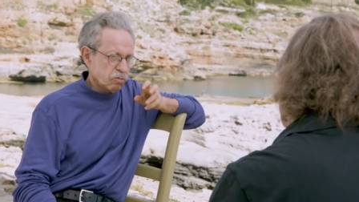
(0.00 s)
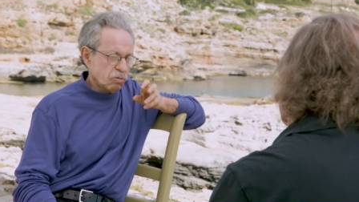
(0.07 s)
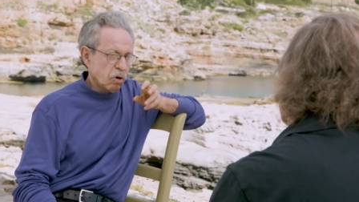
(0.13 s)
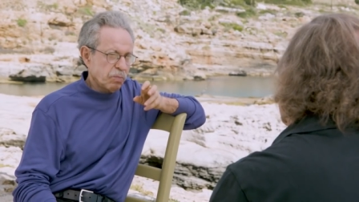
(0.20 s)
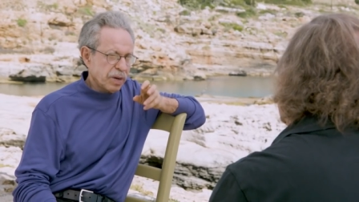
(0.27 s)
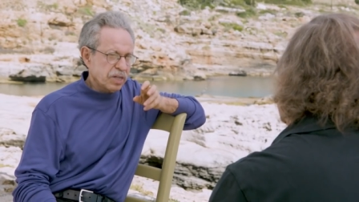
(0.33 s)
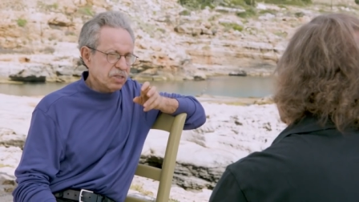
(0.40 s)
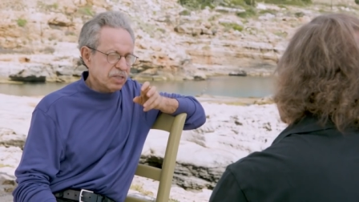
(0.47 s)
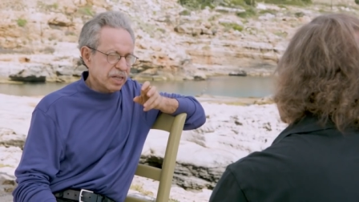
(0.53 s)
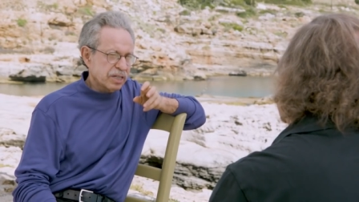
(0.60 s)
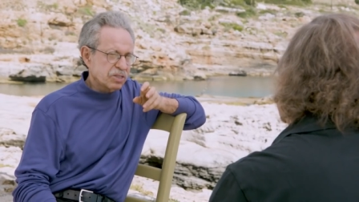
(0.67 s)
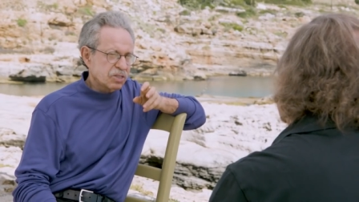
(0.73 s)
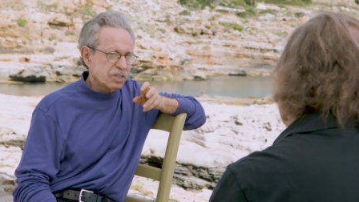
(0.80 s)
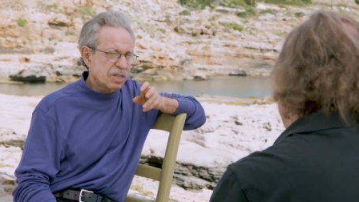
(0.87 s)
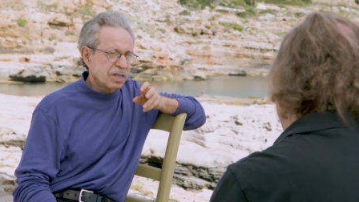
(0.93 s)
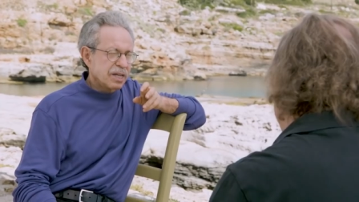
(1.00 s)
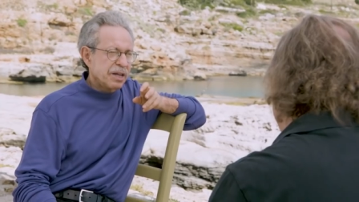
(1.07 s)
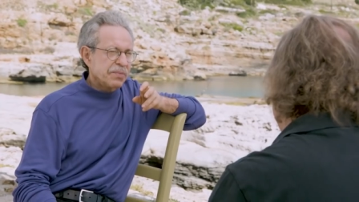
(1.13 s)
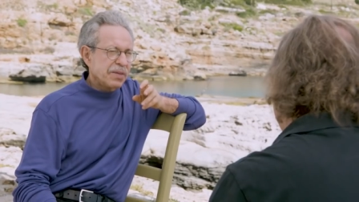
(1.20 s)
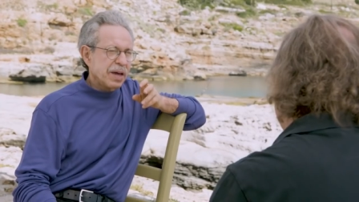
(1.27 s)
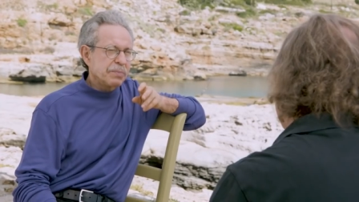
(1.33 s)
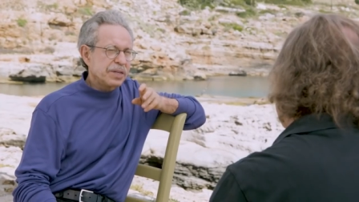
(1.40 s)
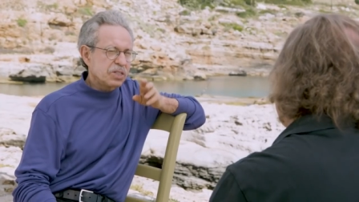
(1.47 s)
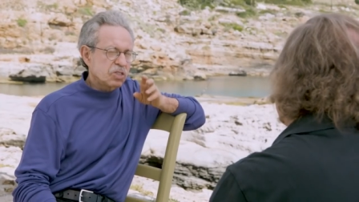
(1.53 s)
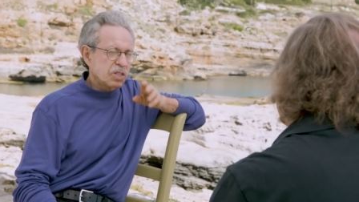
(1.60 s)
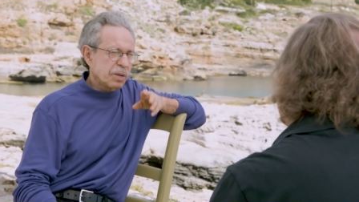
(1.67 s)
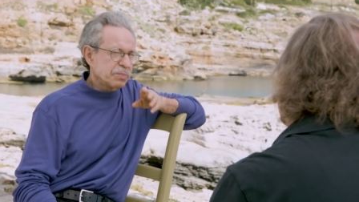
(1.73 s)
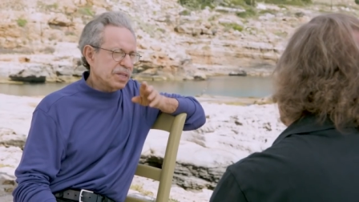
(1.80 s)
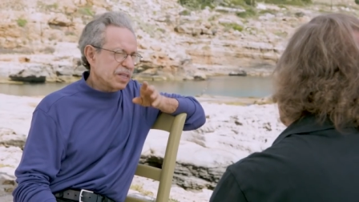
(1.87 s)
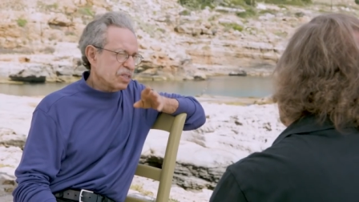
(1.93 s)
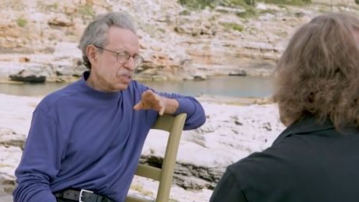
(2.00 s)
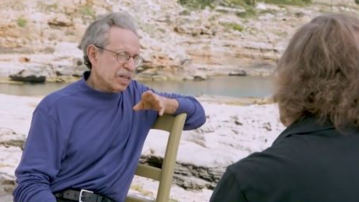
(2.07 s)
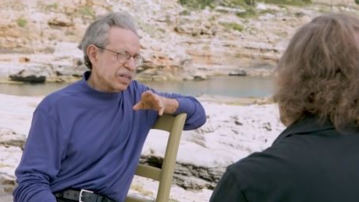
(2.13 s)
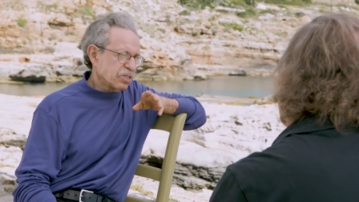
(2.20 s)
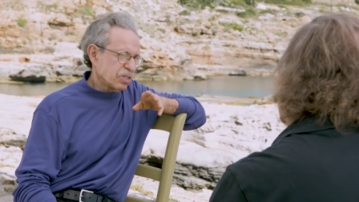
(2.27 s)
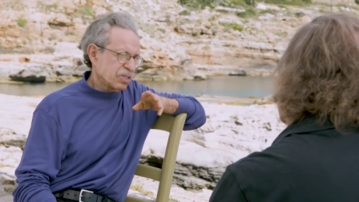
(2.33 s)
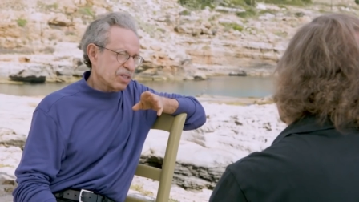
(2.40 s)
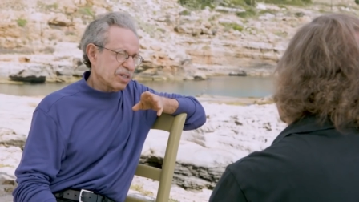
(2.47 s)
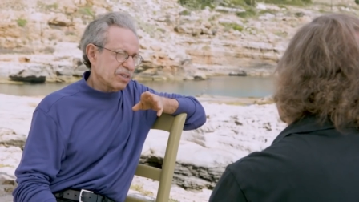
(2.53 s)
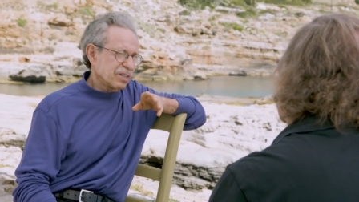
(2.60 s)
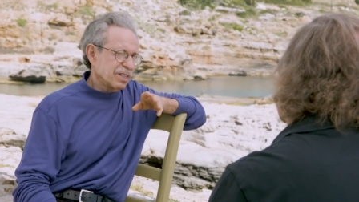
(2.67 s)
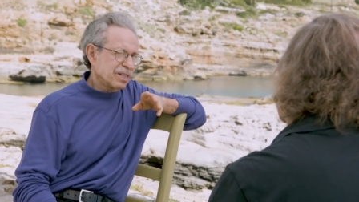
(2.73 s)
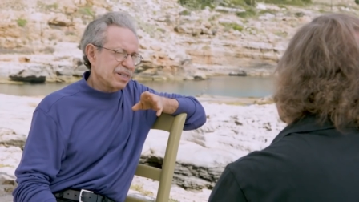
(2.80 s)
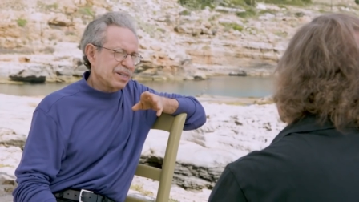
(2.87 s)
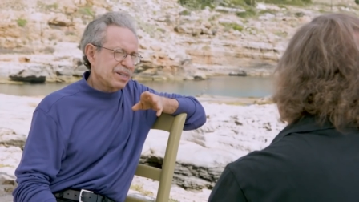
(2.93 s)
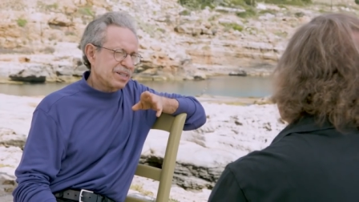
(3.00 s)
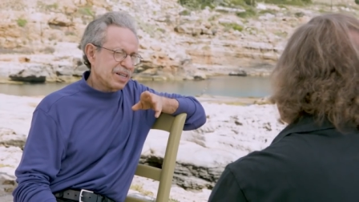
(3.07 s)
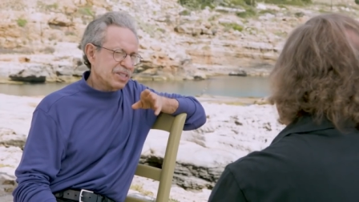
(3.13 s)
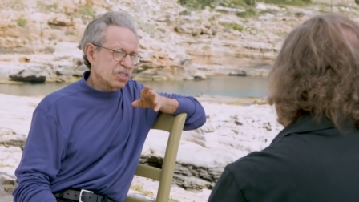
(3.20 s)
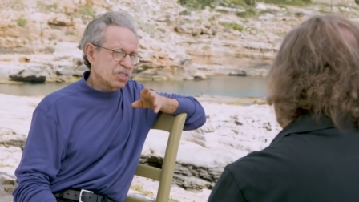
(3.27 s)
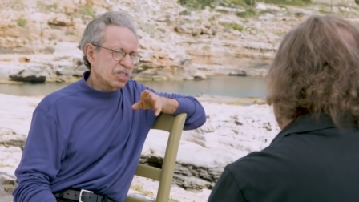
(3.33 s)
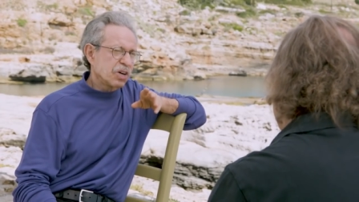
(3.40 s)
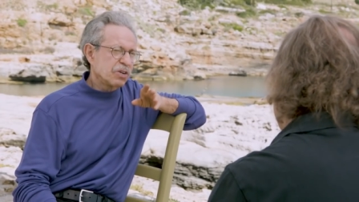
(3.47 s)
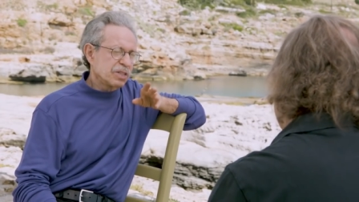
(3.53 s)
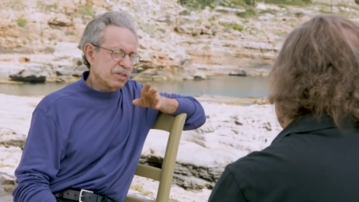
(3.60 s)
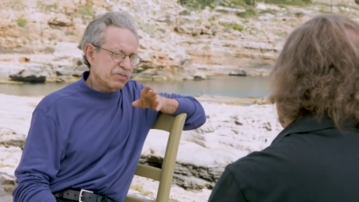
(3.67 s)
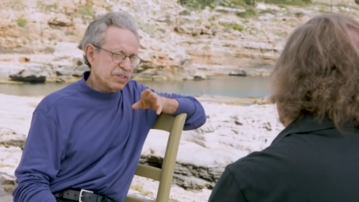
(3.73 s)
robust sense, that means something is necessary in the